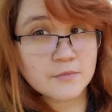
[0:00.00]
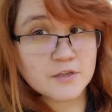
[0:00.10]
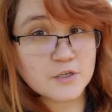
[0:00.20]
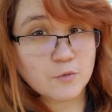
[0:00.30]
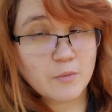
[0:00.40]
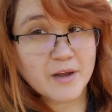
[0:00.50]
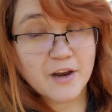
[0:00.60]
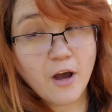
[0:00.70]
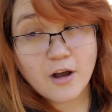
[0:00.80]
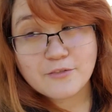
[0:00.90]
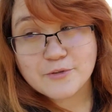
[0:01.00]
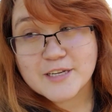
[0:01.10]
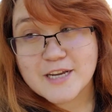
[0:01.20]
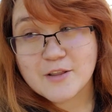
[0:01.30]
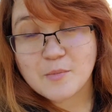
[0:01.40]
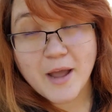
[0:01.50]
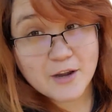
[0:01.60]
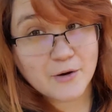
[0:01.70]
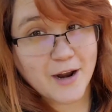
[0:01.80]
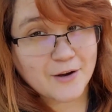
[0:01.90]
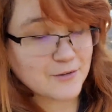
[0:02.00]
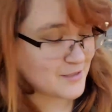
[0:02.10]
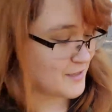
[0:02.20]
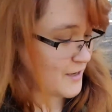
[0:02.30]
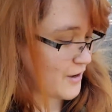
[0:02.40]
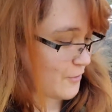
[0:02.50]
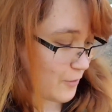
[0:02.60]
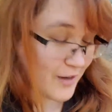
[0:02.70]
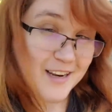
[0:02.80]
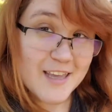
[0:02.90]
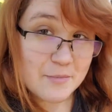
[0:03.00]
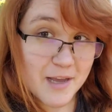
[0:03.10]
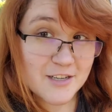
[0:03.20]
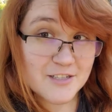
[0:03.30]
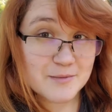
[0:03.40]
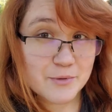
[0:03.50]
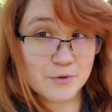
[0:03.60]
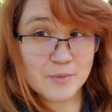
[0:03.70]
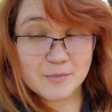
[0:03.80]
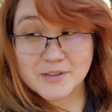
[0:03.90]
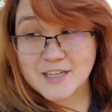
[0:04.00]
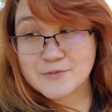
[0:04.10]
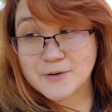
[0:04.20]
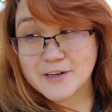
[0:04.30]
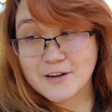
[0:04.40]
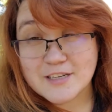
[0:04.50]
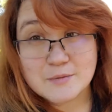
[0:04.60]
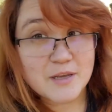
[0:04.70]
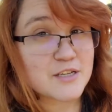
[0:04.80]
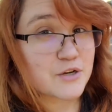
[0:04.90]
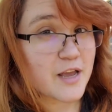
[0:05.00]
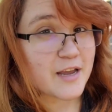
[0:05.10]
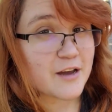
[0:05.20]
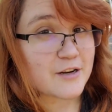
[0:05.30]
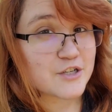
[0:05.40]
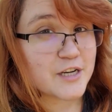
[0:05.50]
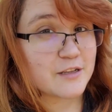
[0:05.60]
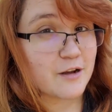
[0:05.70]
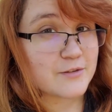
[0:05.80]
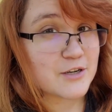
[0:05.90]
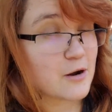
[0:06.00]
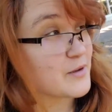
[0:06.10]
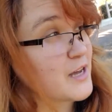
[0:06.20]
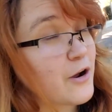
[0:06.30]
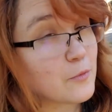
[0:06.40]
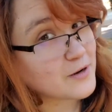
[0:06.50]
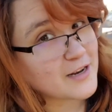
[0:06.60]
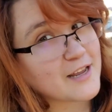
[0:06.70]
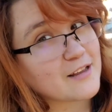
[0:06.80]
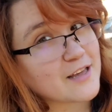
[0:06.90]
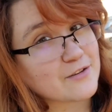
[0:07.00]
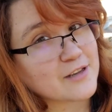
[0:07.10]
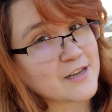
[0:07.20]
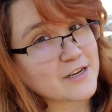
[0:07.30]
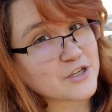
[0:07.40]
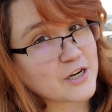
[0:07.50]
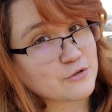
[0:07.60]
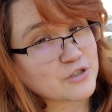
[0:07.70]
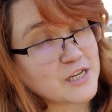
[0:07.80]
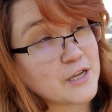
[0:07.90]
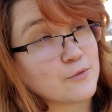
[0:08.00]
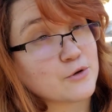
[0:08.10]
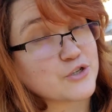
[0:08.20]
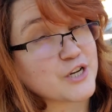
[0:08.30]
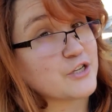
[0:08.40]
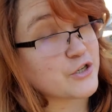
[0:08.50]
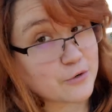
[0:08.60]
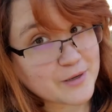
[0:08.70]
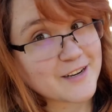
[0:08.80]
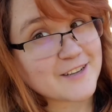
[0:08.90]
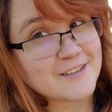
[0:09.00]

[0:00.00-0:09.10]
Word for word: So while my dog freaks out in the background, we're gonna keep catching some Pokemon, but that's freaking awesome. Yesterday I caught a shiny Larvitar. I'm kinda hoping today I'll either get a shiny Dratini or a shiny Chikorita.